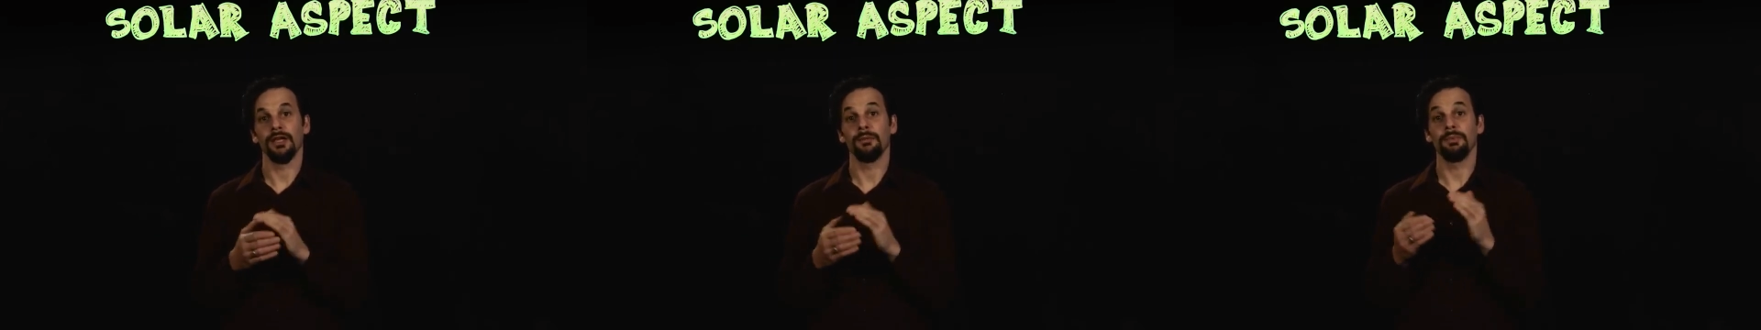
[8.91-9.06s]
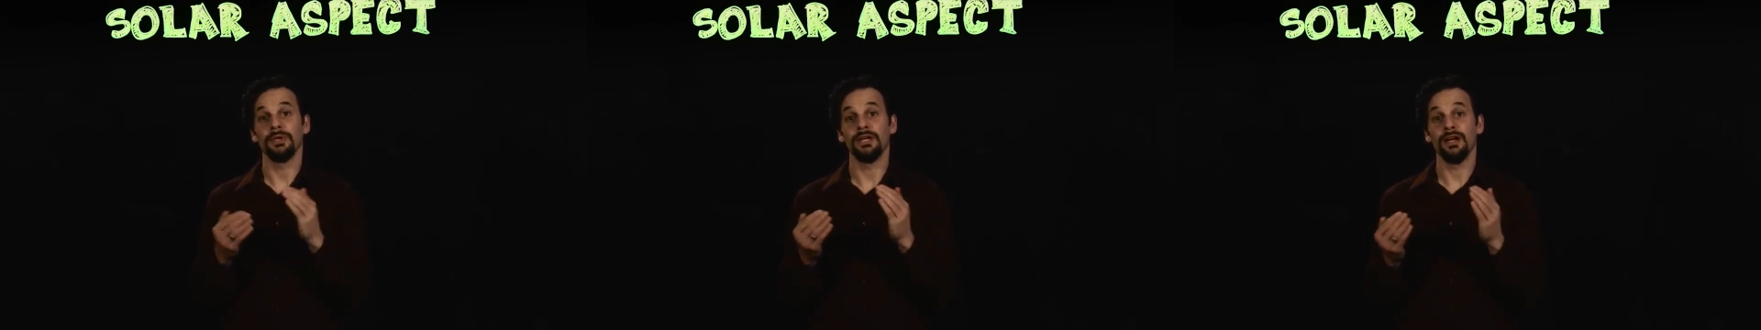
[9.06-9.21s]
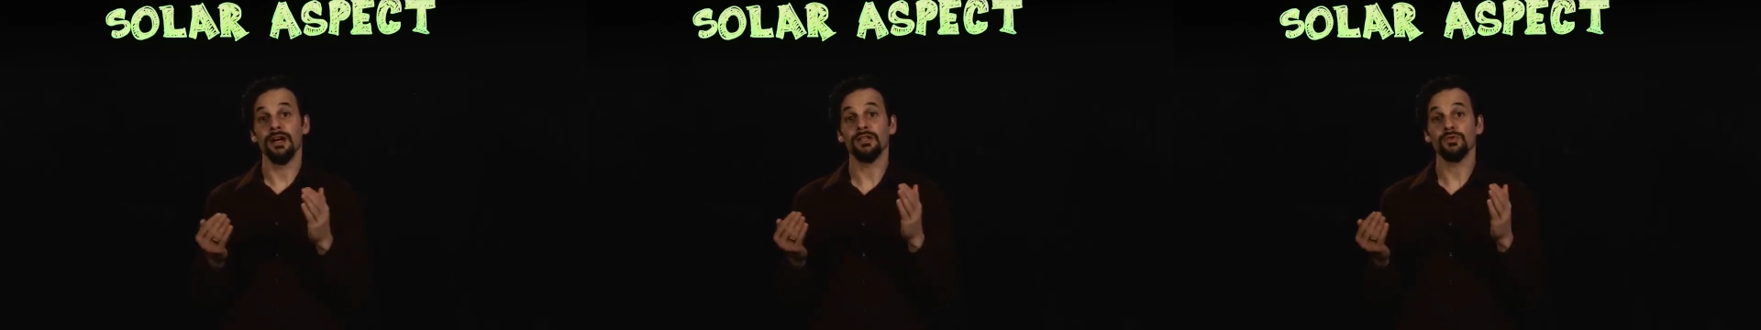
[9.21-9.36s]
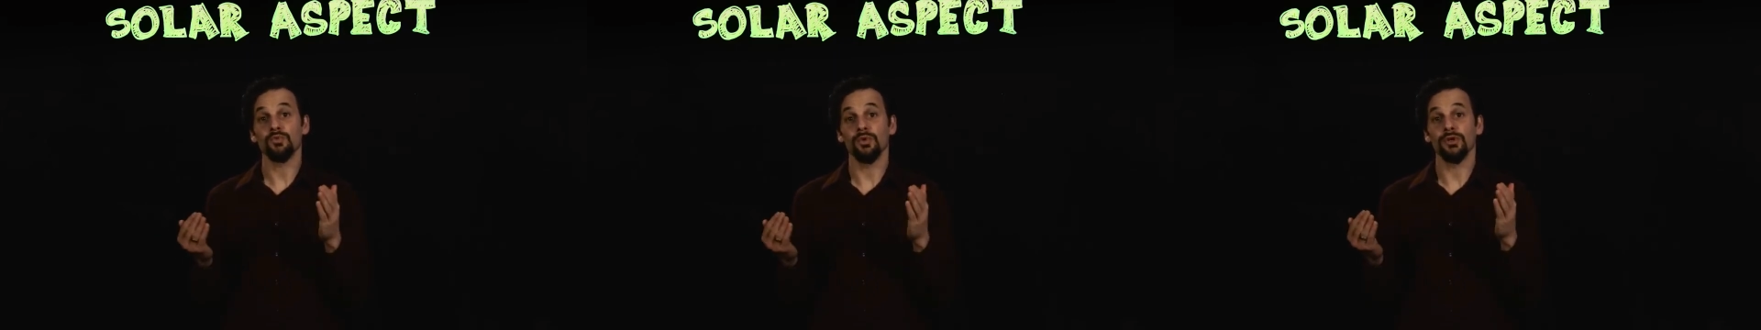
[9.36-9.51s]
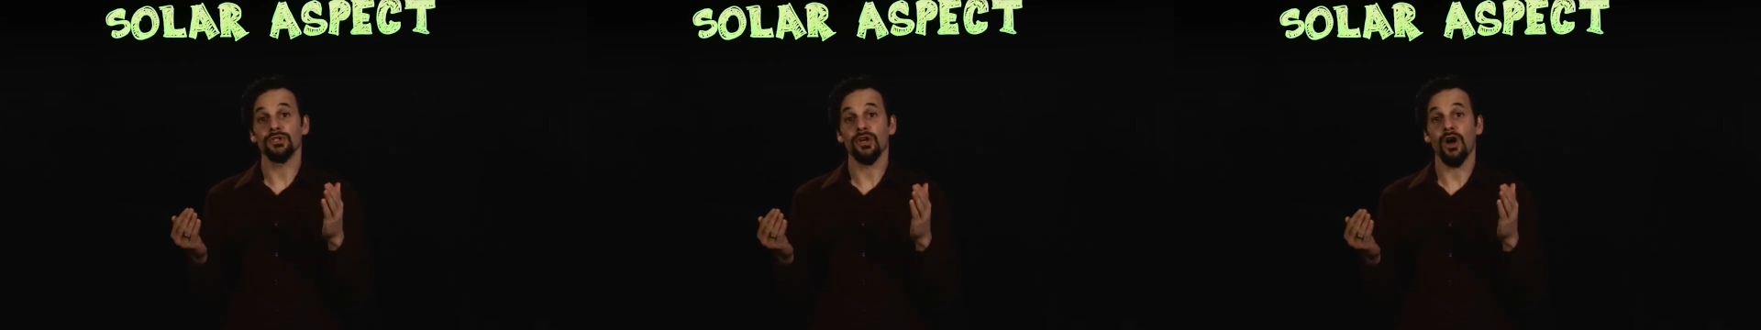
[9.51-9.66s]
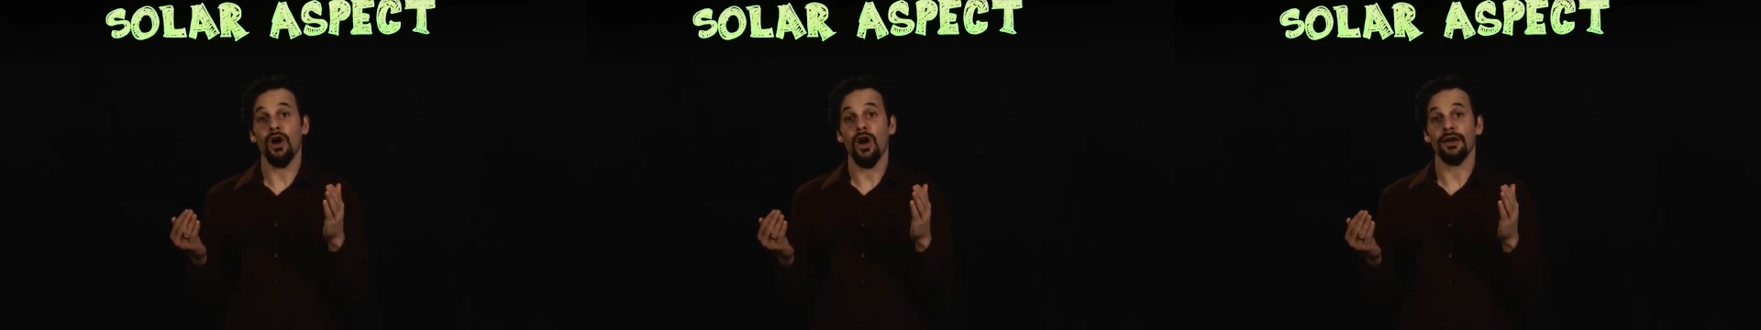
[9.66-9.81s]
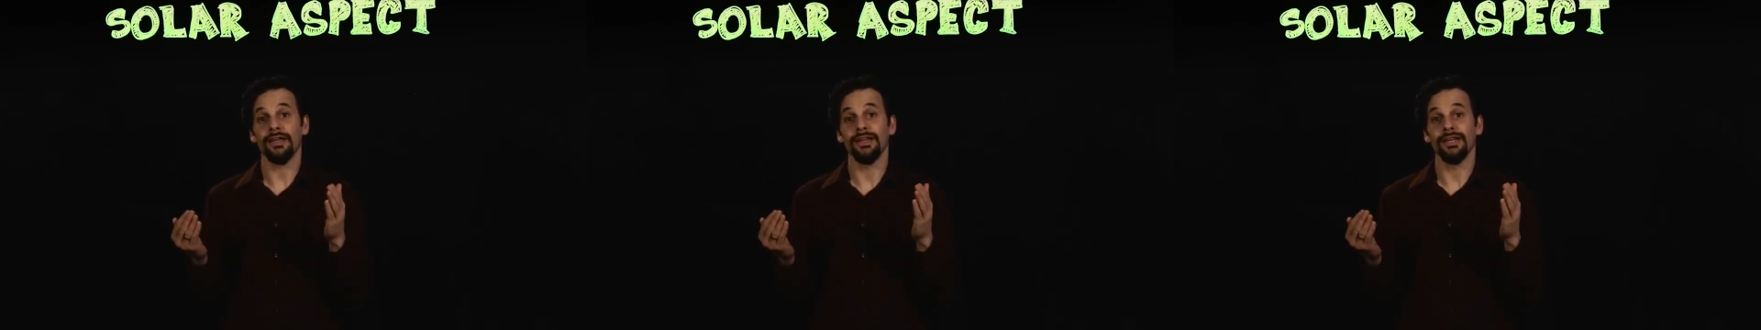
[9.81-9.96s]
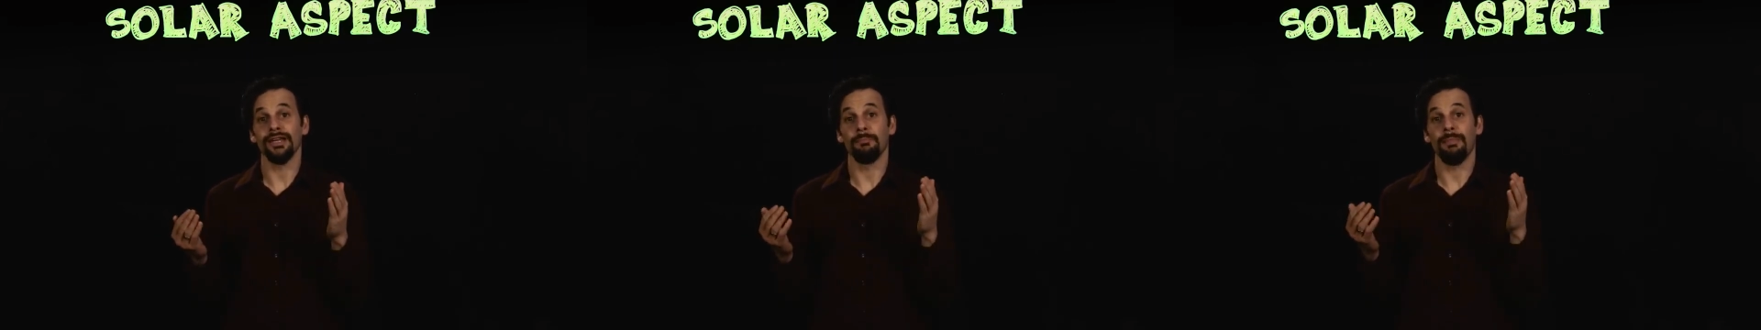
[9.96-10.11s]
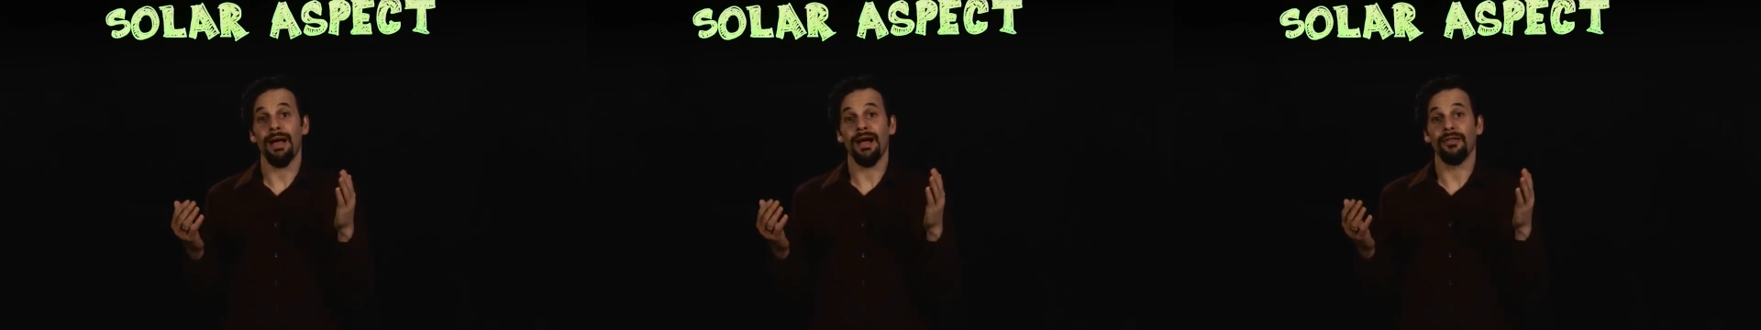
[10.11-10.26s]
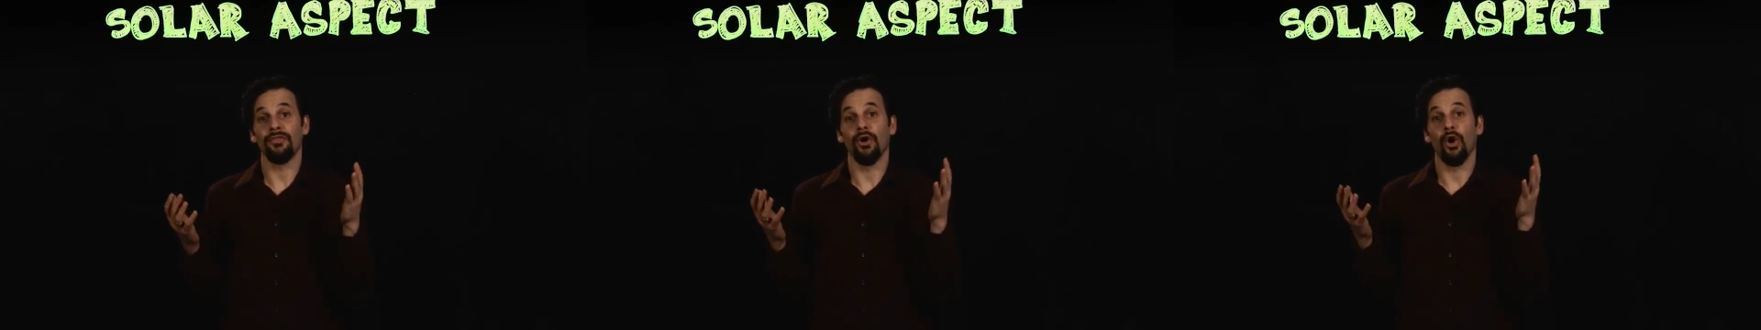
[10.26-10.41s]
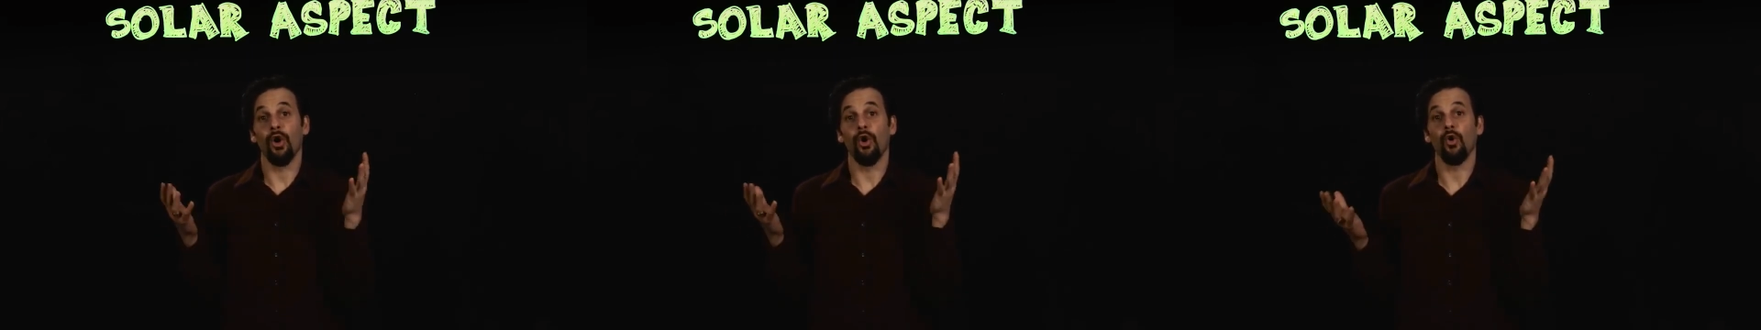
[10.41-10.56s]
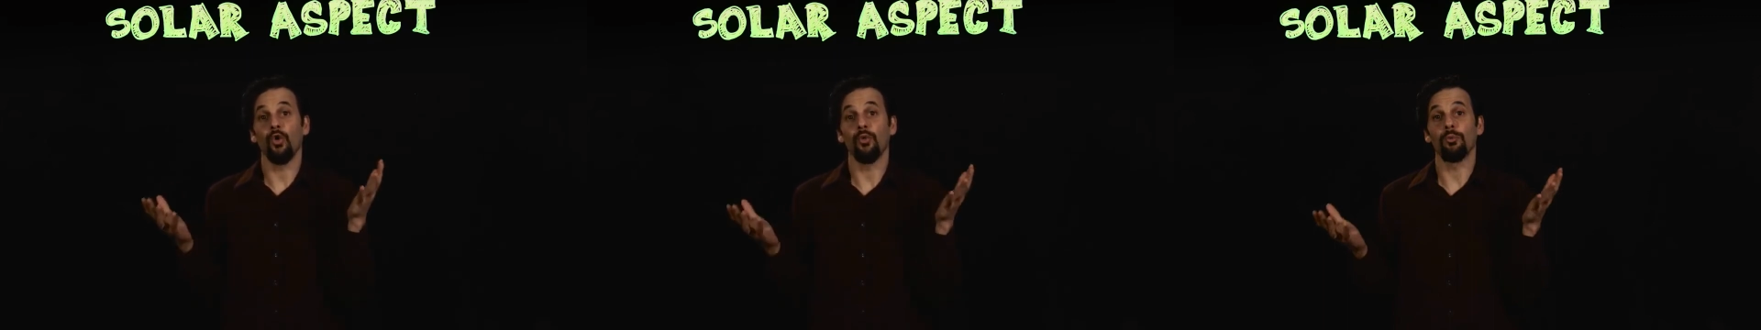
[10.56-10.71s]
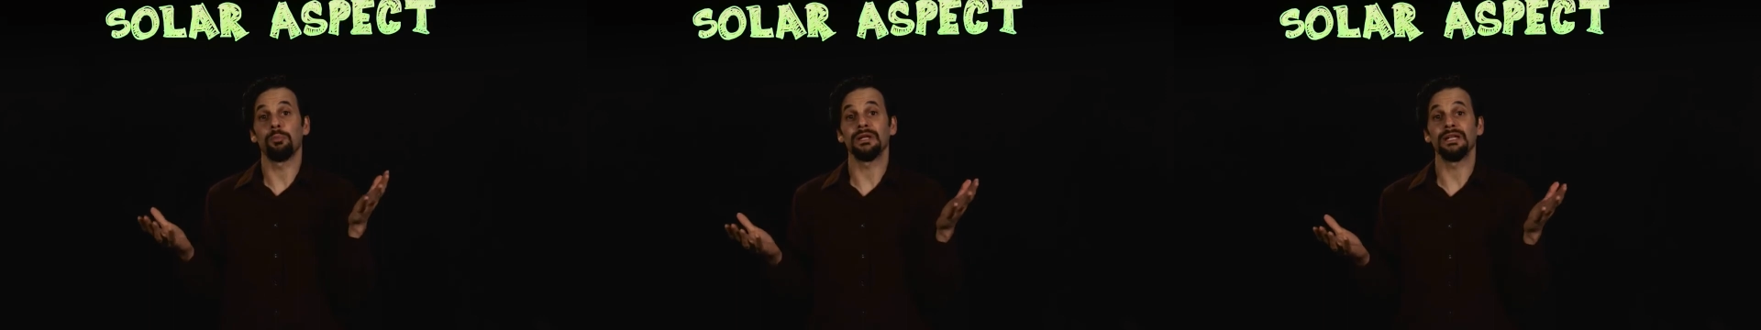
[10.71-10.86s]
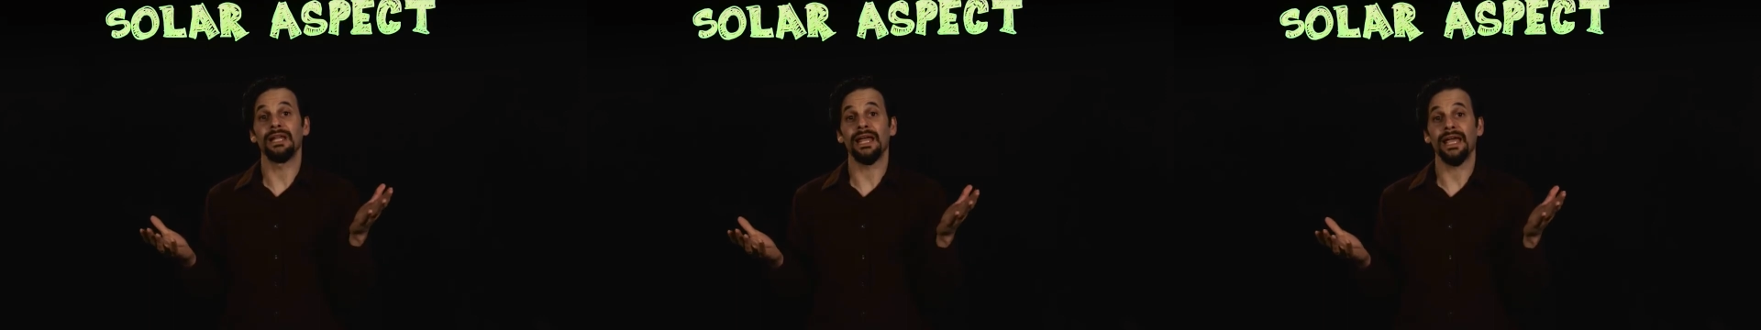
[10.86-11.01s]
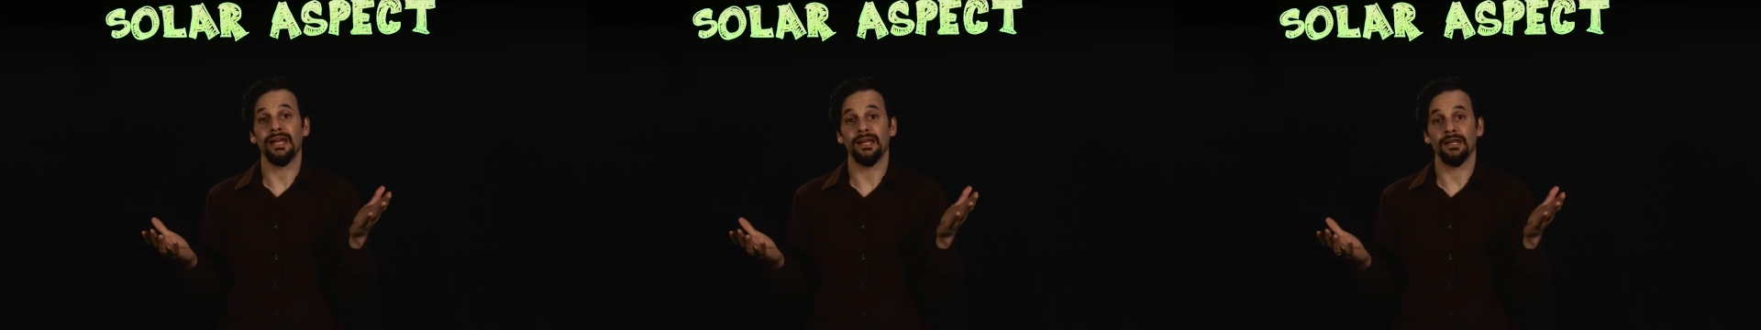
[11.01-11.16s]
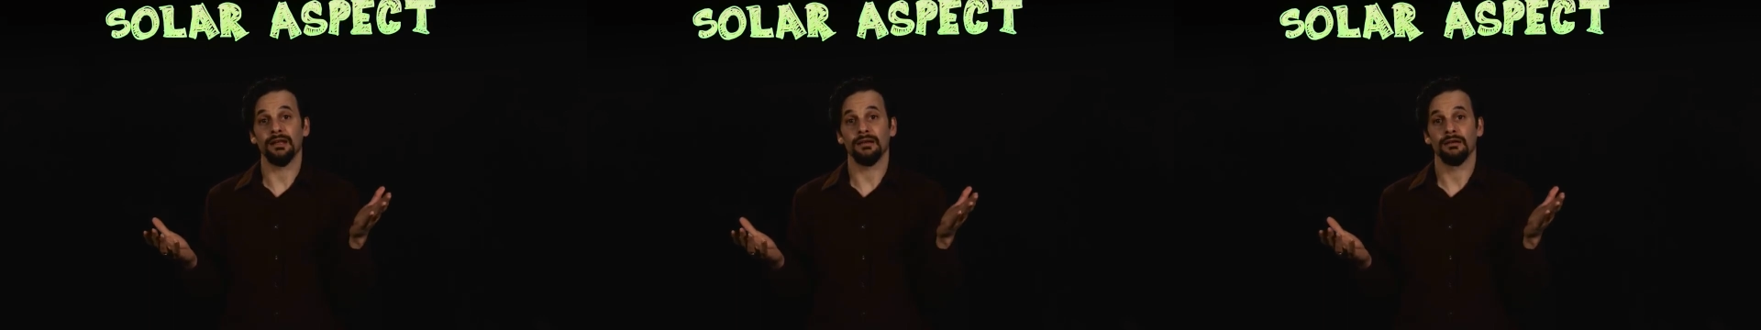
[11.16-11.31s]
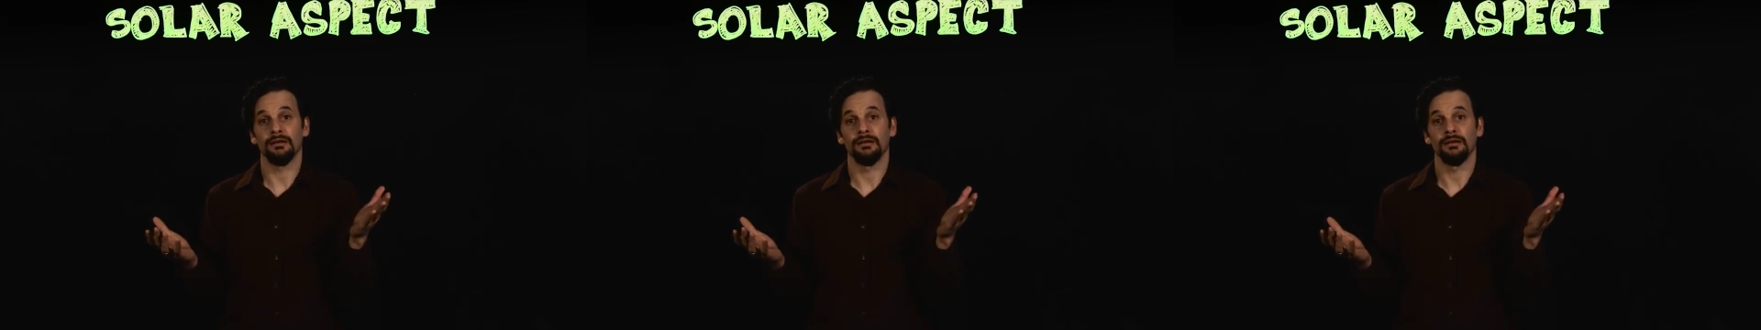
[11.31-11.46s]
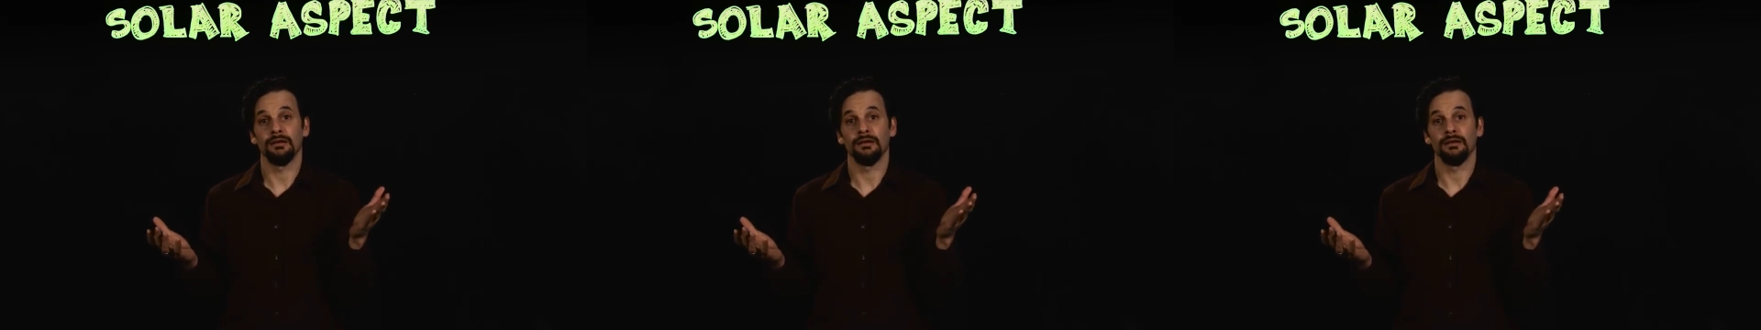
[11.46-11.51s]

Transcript: Because we're talking about the whole planet,